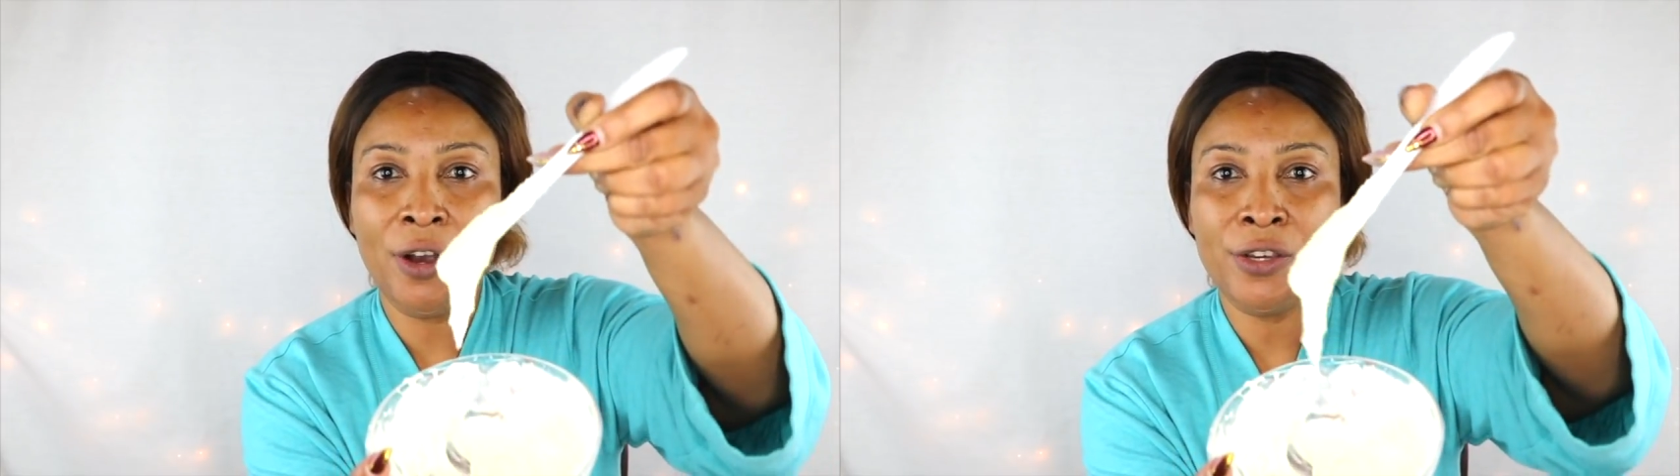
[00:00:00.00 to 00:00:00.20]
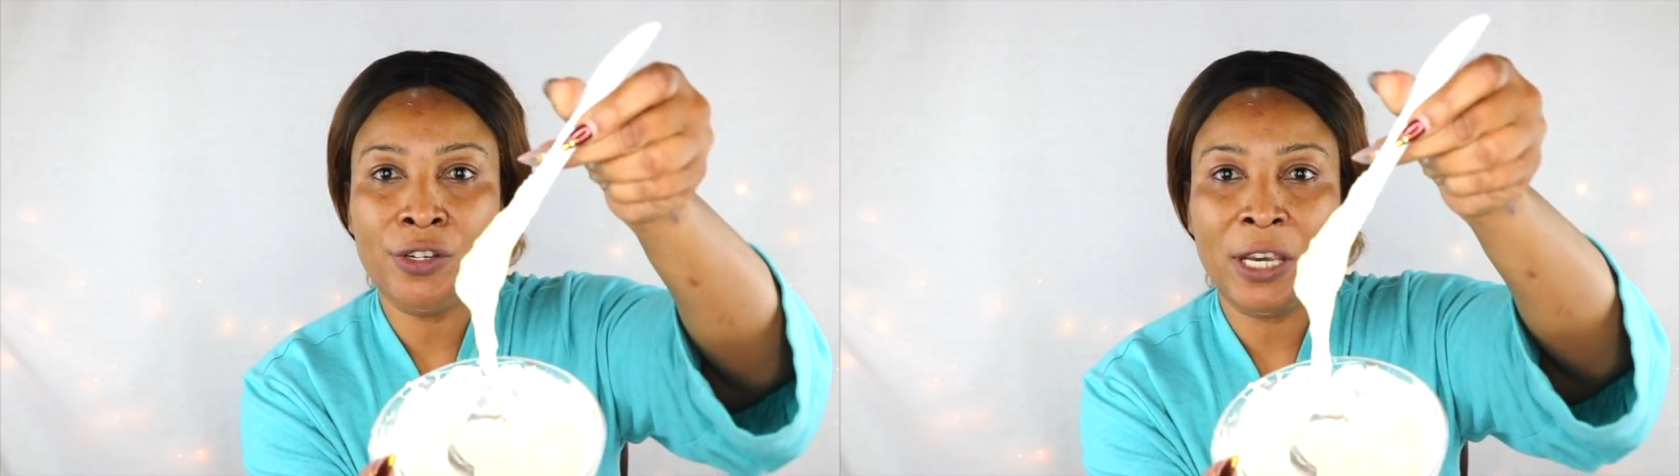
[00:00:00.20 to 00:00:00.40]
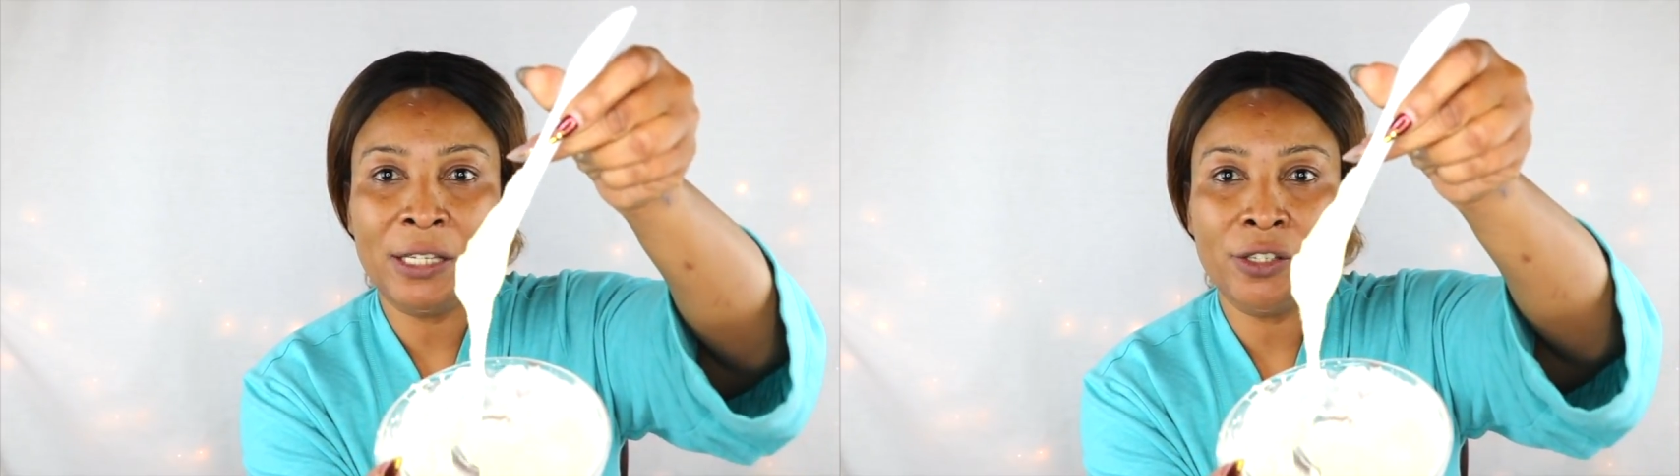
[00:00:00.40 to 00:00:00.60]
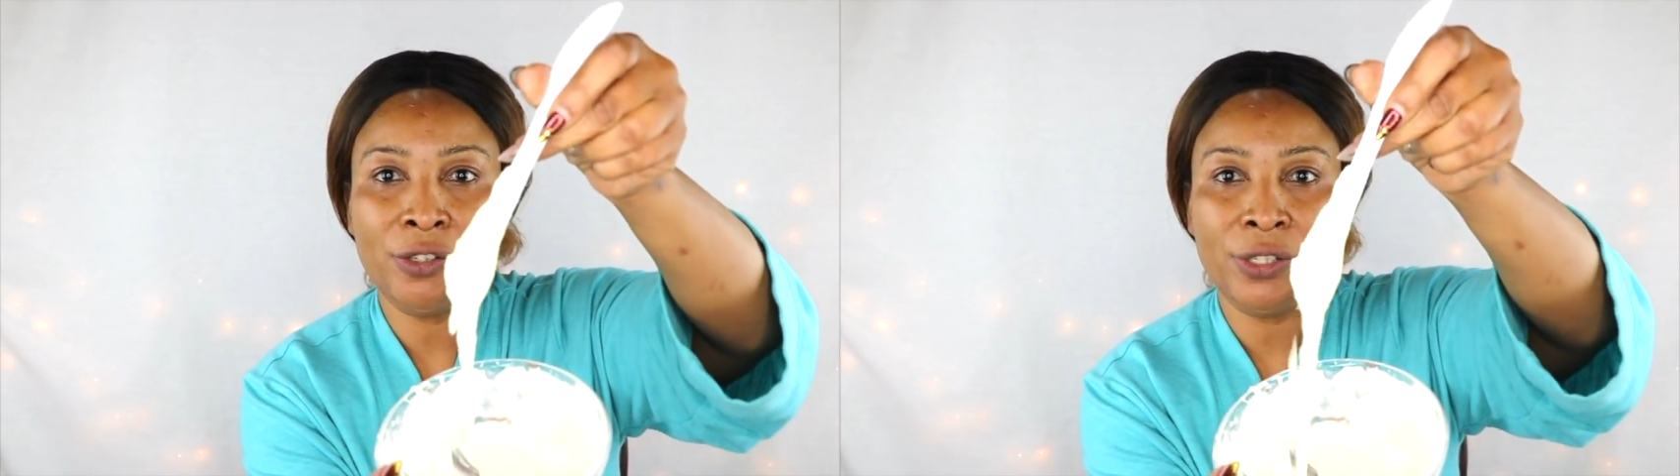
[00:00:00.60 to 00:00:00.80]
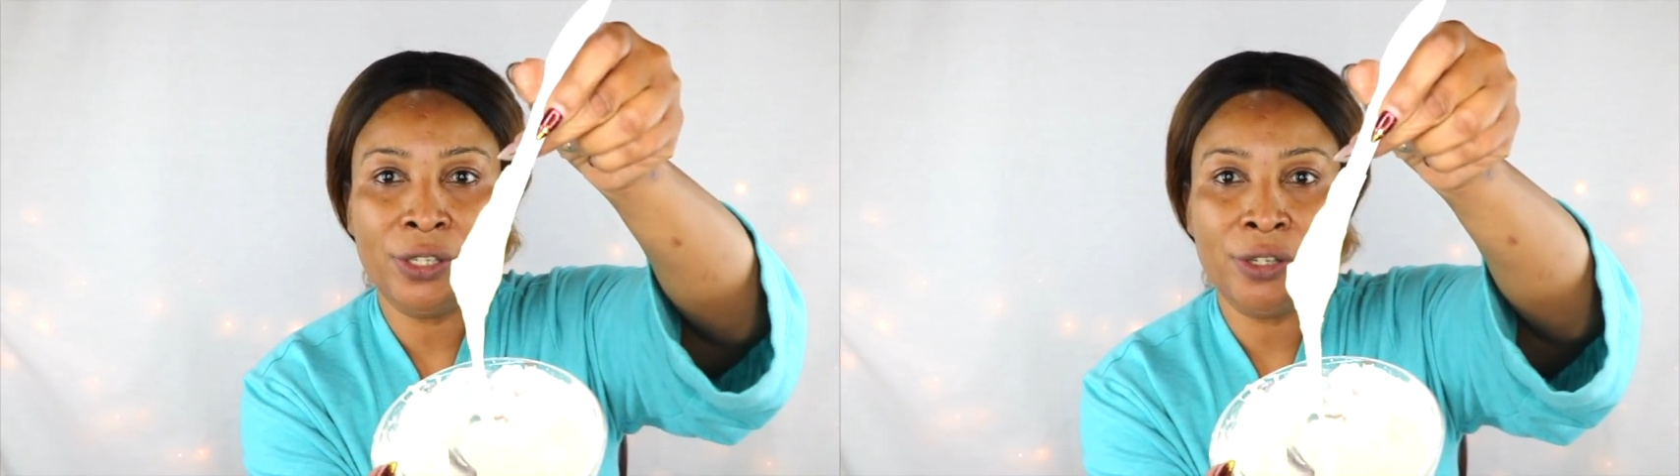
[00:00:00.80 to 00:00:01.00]
or you can
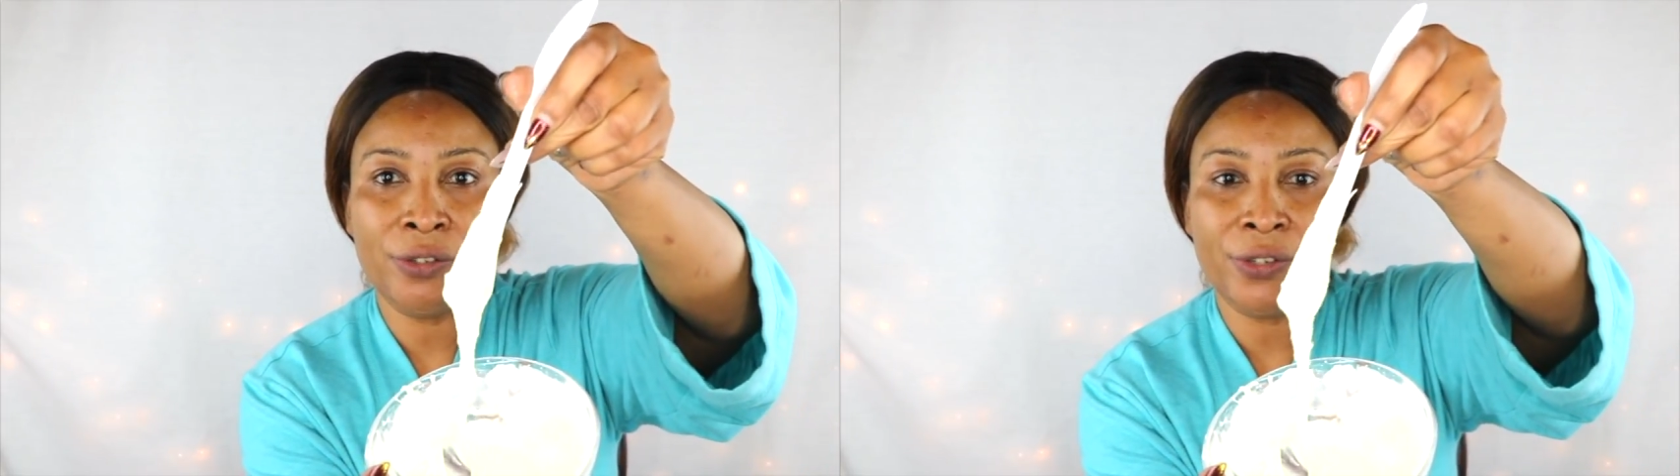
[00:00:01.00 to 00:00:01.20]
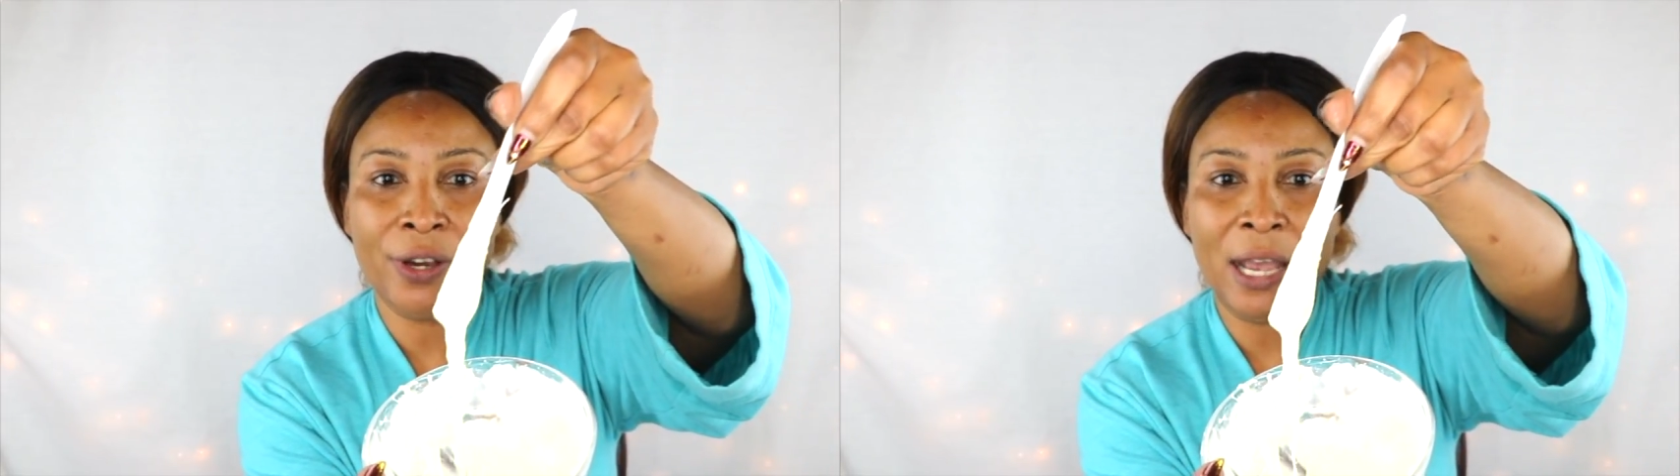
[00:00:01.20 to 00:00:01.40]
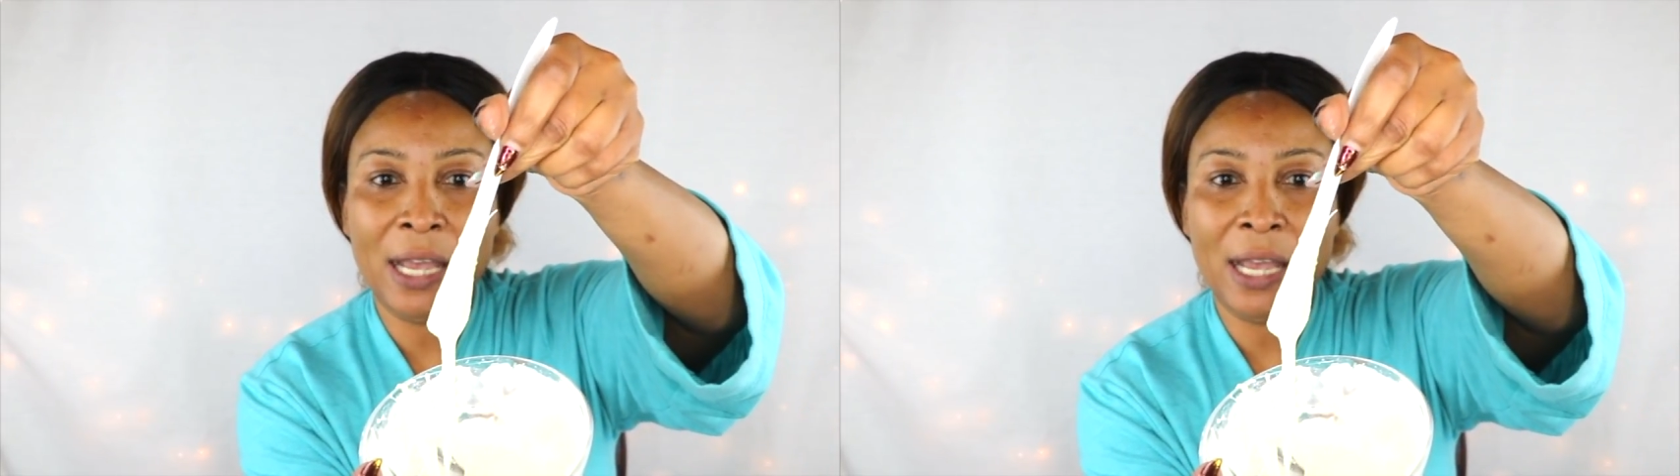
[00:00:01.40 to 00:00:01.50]
choose to use your